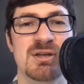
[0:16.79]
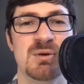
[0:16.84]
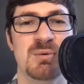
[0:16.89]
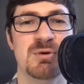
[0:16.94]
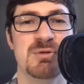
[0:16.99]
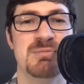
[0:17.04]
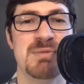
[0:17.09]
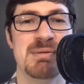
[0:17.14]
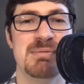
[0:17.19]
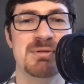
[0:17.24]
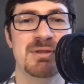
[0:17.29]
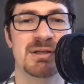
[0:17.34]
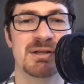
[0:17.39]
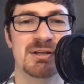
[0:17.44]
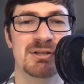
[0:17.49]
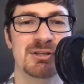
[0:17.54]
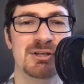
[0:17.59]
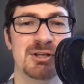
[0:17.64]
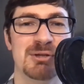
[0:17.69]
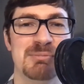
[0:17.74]
with maybe like
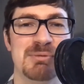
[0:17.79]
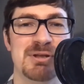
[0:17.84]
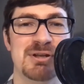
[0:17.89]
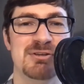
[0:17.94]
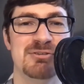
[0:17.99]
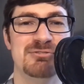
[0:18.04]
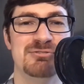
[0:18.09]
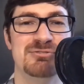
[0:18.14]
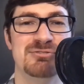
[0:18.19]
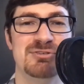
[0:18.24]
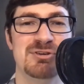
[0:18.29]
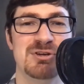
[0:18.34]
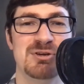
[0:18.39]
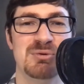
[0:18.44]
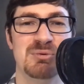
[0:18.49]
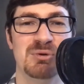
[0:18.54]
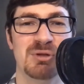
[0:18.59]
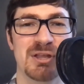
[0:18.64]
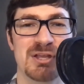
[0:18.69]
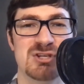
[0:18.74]
a little bit of
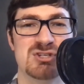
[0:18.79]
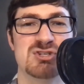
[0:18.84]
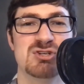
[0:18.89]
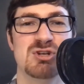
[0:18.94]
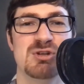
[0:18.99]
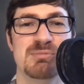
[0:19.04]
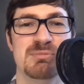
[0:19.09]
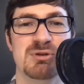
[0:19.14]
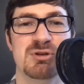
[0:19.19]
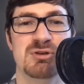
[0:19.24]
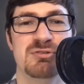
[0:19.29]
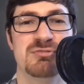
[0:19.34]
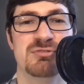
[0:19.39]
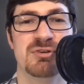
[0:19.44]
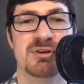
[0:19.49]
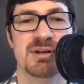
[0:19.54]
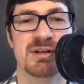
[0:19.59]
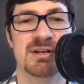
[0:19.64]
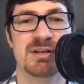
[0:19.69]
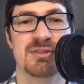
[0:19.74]
relational
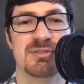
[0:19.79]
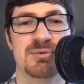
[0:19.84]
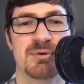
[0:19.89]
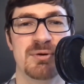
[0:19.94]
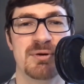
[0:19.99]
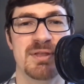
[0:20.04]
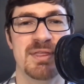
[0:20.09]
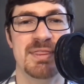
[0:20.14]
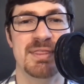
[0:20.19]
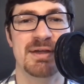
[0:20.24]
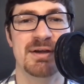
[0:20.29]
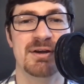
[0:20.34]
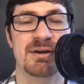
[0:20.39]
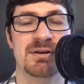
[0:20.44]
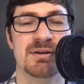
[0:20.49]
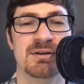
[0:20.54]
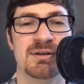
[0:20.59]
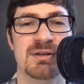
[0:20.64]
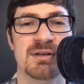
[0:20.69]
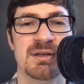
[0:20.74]
maneuvering thrown in there.